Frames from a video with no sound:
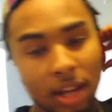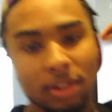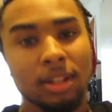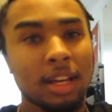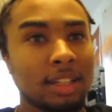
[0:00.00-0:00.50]
I
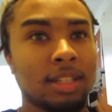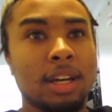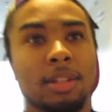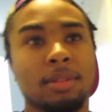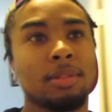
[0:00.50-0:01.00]
know last night I
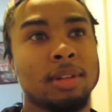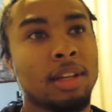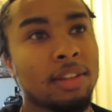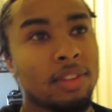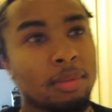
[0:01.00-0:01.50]
didn't
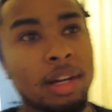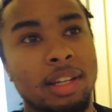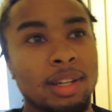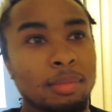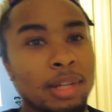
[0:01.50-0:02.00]
give anybody
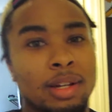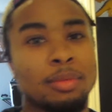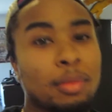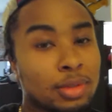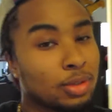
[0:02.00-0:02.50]
an update on
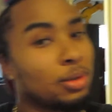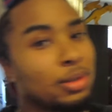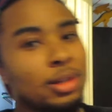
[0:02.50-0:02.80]
what was going